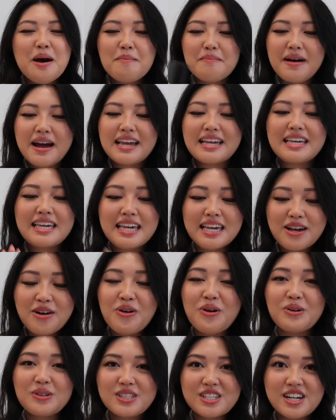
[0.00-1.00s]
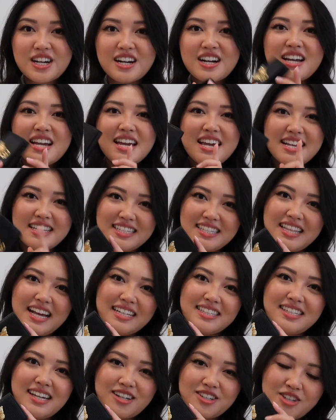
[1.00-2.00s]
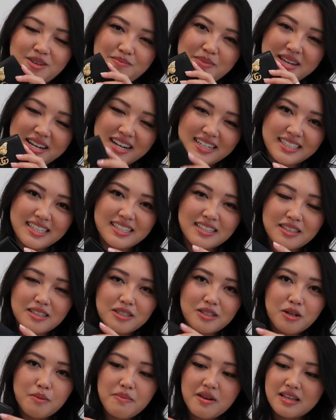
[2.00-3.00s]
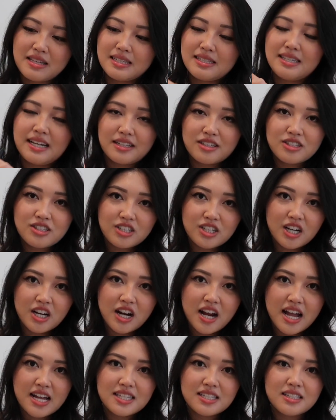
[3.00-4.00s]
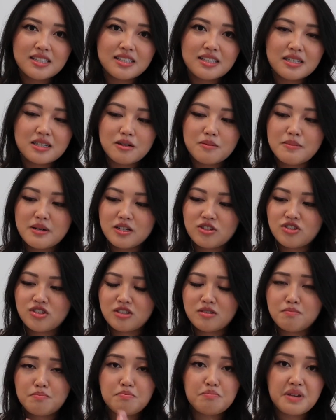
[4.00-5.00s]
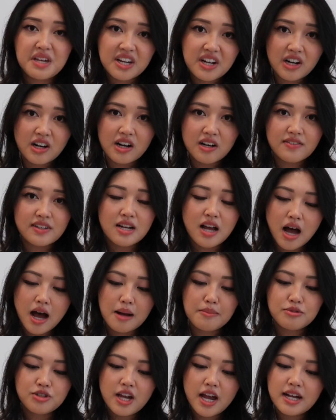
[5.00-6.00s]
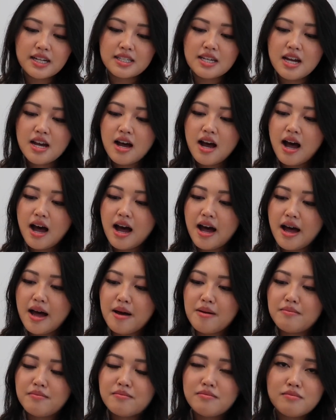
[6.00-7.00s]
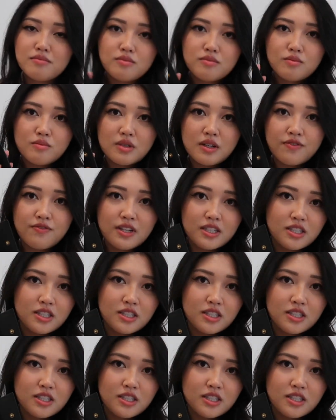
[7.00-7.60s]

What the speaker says: my key holder into that section because it's a little bit denser and a little bit just bigger of an object. It